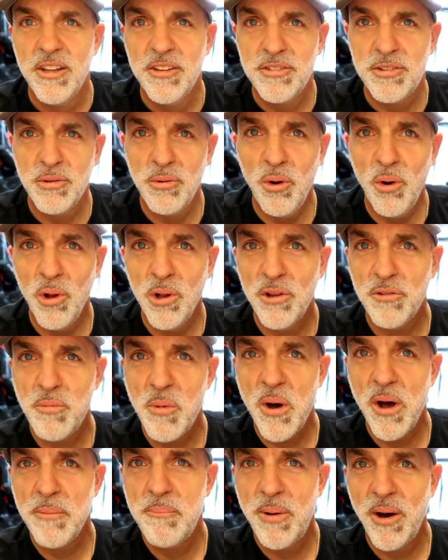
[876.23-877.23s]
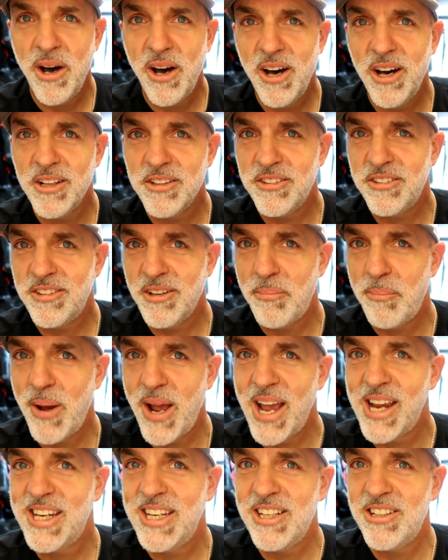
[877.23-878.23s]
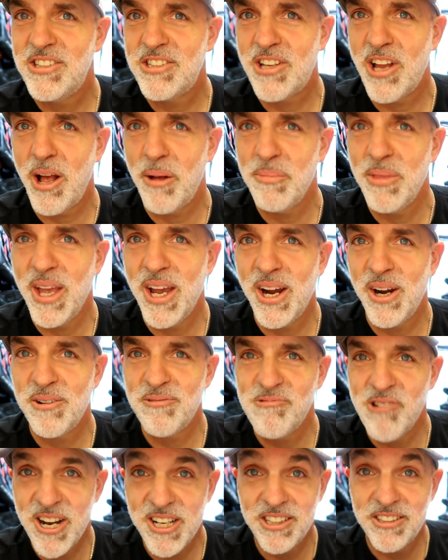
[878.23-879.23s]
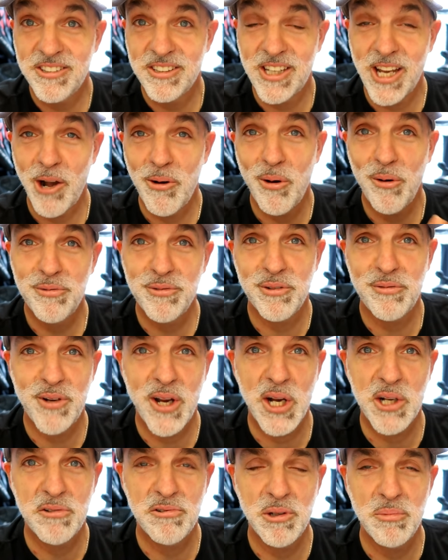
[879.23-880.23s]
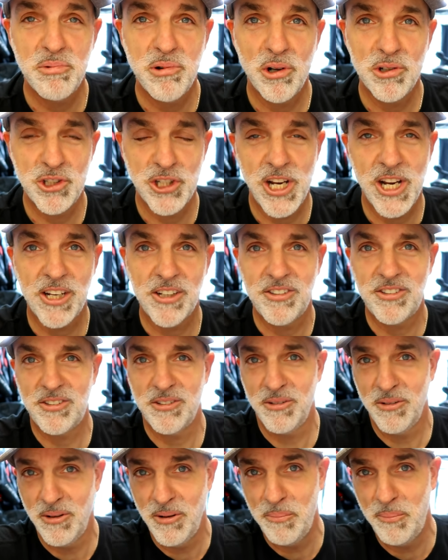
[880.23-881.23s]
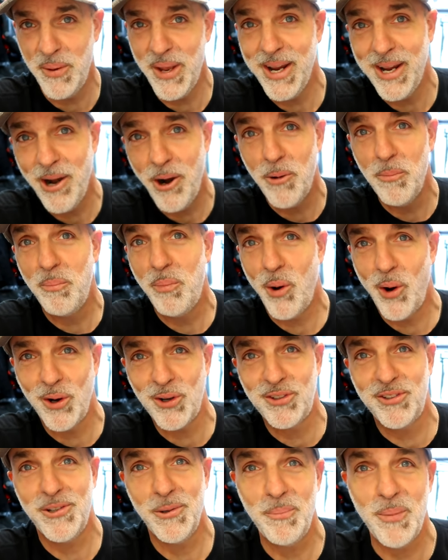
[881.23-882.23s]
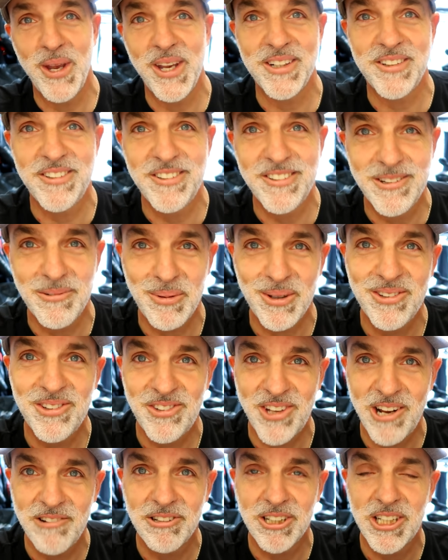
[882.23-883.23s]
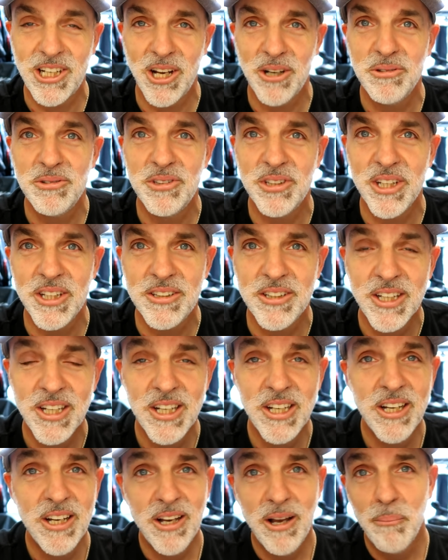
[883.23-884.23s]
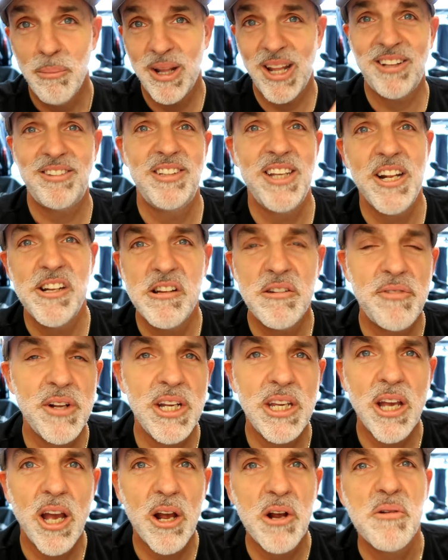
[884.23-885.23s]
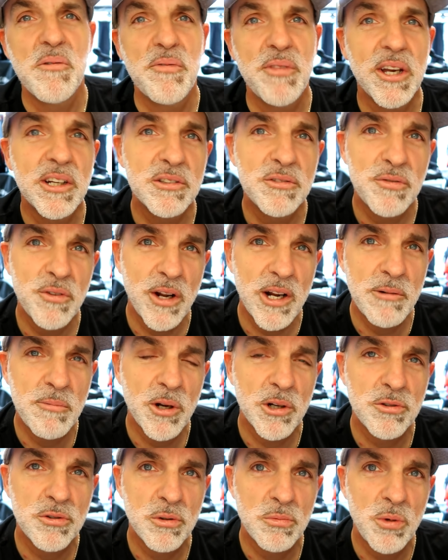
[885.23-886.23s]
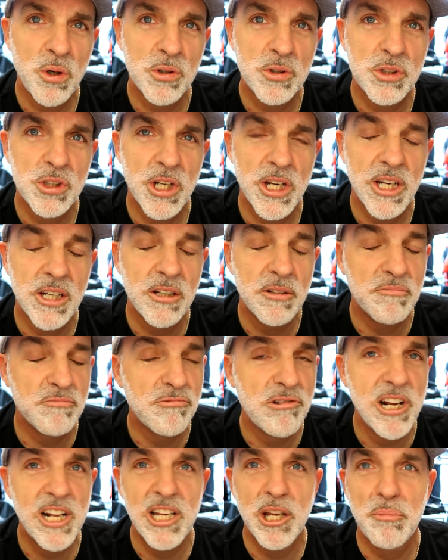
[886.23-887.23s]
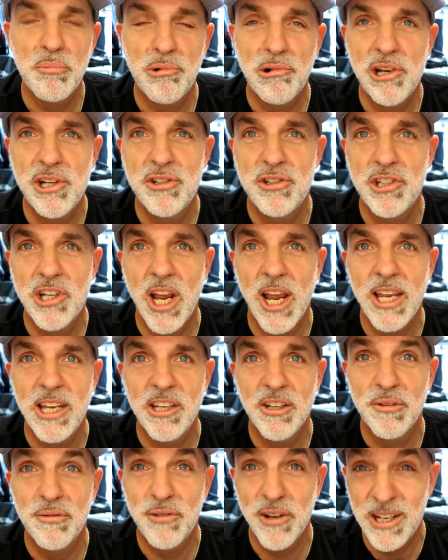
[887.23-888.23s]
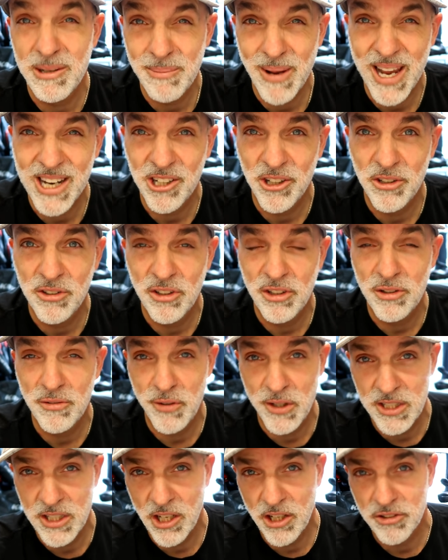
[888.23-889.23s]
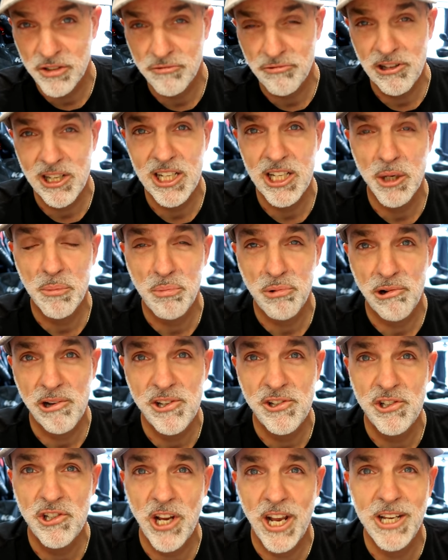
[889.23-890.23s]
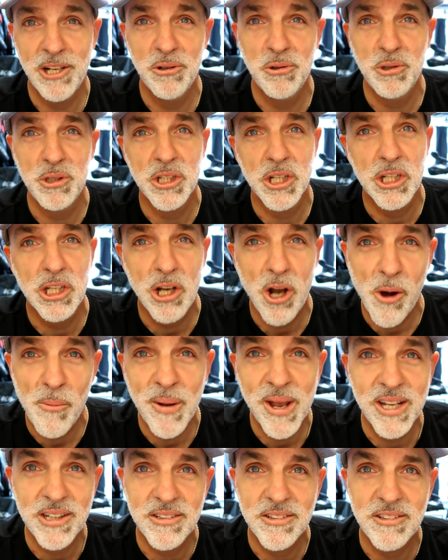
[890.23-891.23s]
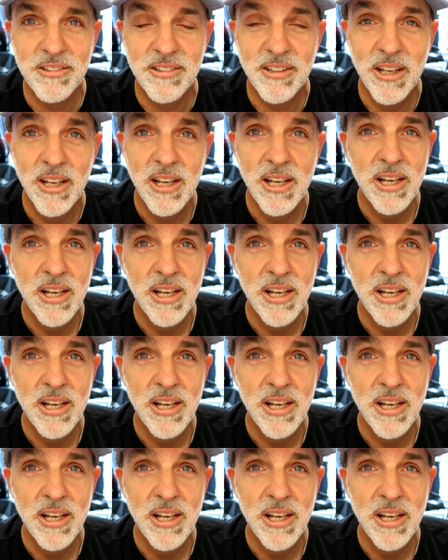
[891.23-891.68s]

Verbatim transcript: So all of my parts are packaged up now, ready to go off to Factory Projects. A big old box of bits to be Cerakoted. But that's the end of the video. Thanks very much for watching. Really appreciate your feedback on these videos. I really appreciate all your comments.